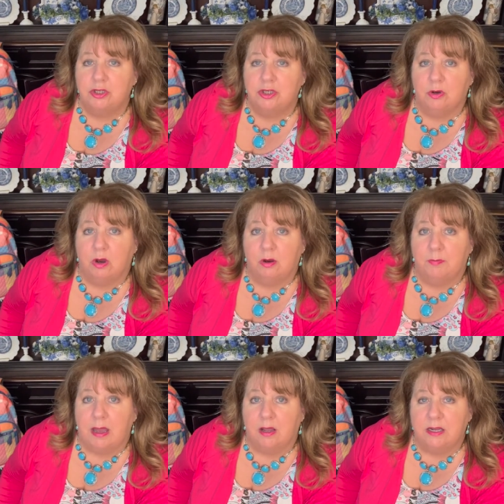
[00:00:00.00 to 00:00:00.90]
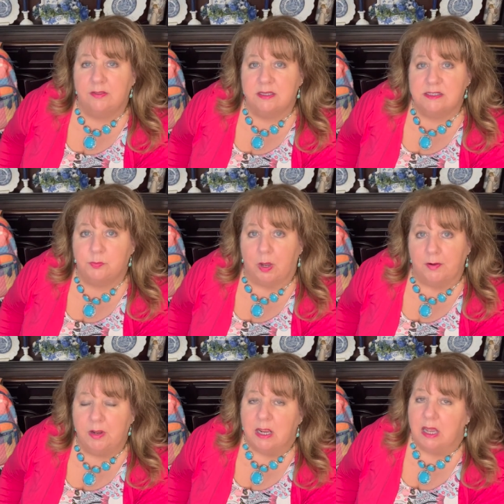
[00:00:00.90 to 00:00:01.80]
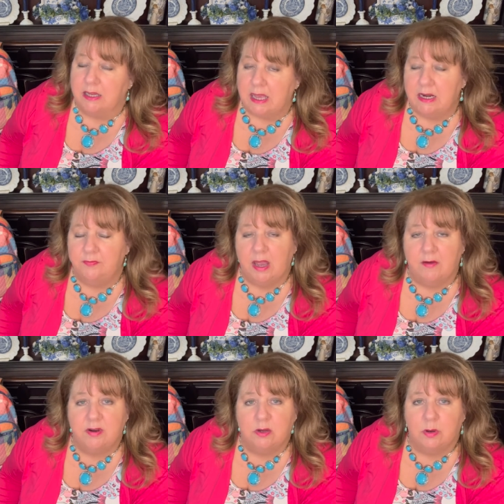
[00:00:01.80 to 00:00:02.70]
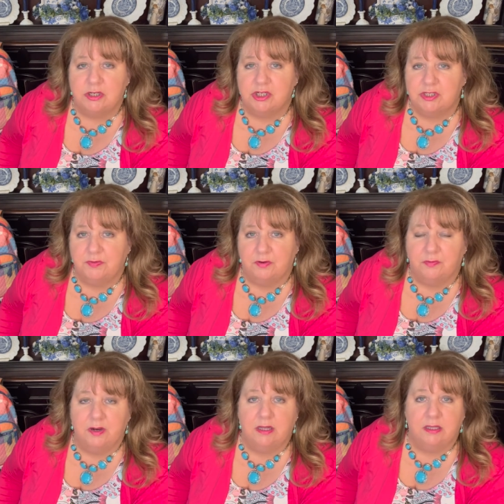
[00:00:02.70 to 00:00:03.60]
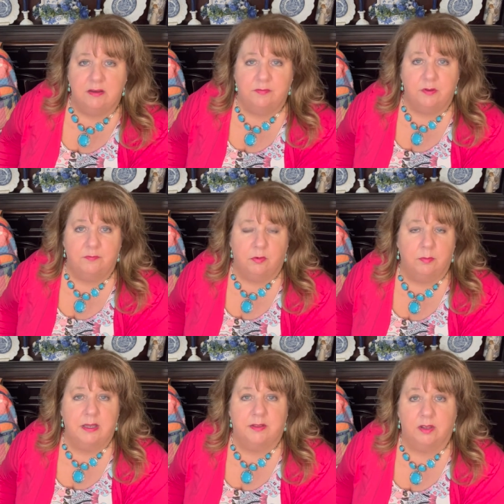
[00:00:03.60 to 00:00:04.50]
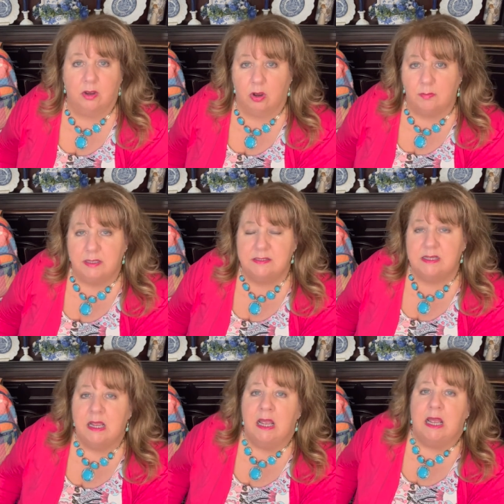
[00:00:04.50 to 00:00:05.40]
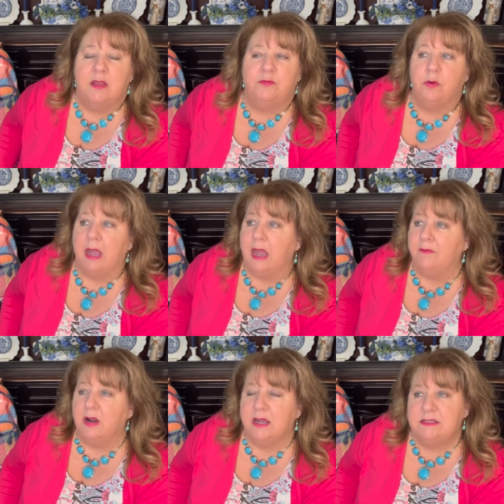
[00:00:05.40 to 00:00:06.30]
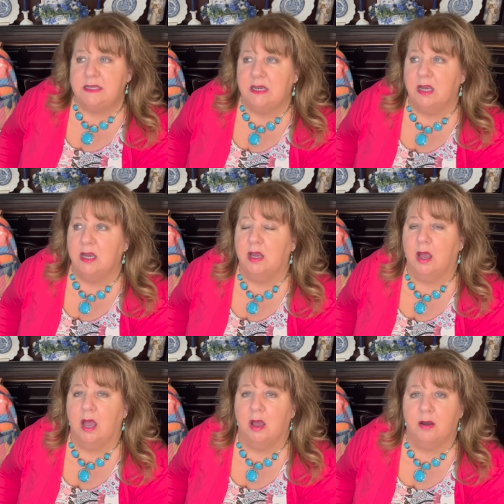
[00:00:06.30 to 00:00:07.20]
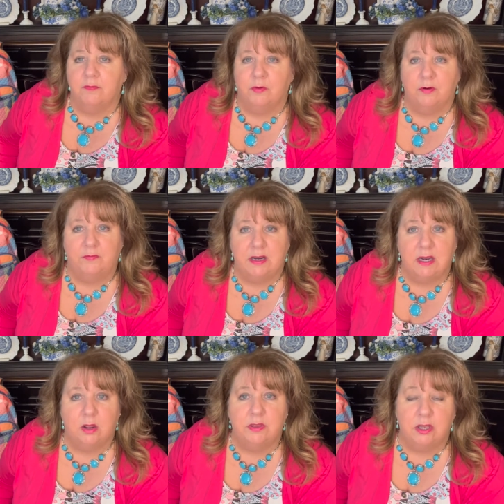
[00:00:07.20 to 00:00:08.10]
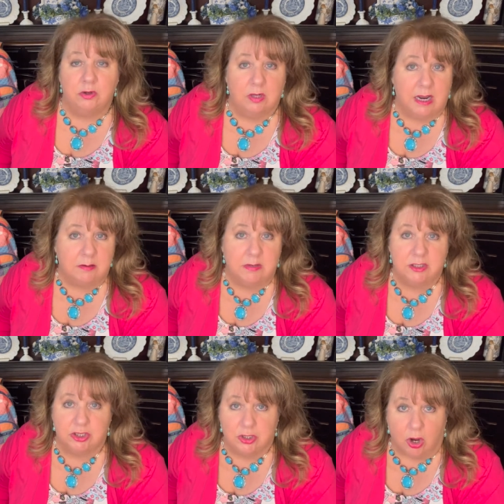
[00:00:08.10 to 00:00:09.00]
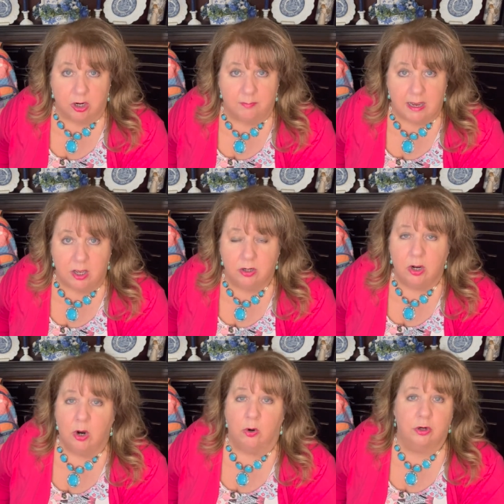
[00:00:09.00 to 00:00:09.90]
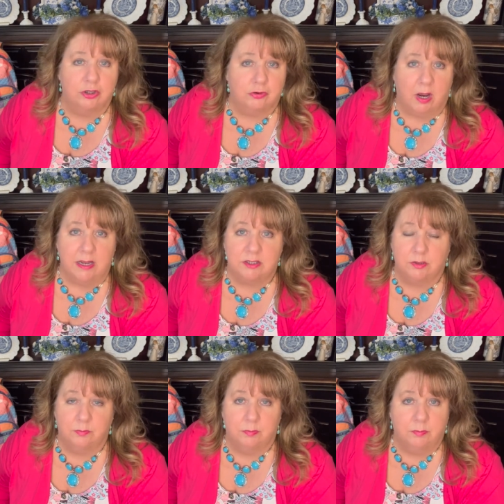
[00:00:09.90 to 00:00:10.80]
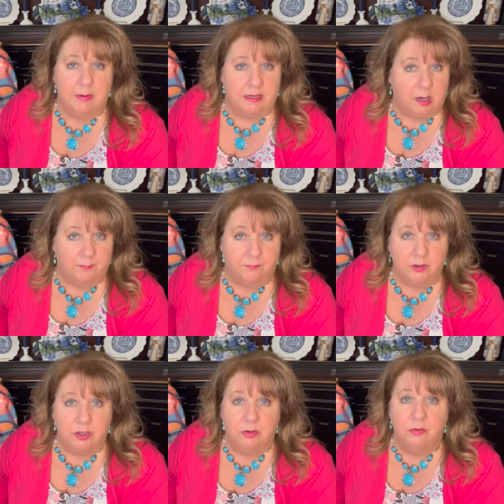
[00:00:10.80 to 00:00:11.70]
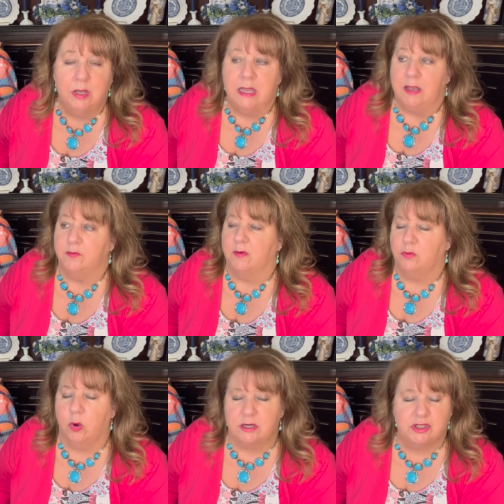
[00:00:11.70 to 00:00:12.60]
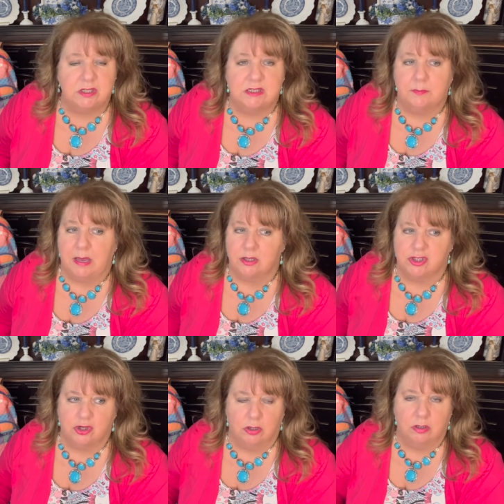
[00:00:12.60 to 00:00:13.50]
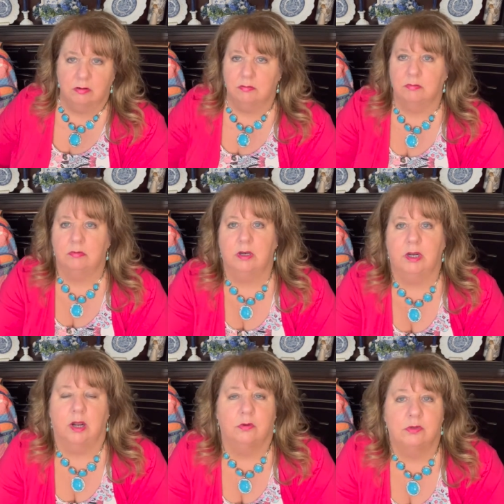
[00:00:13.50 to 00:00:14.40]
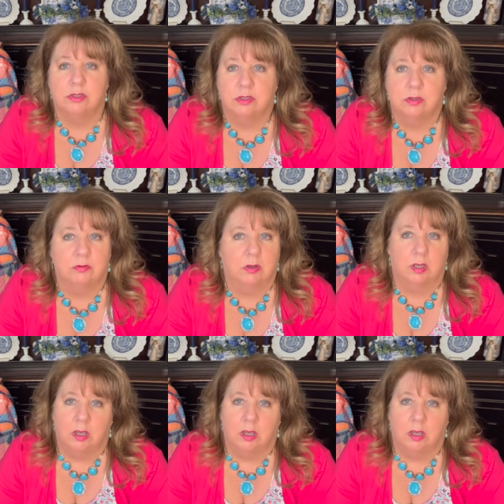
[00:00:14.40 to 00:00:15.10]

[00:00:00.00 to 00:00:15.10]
to you all about in this one. Again, if you have any questions, feel free to leave them for me in the comments. If you have an idea uh, for a video that you'd like me to talk about or to try to make up for you, if you have questions about certain, you know, uh,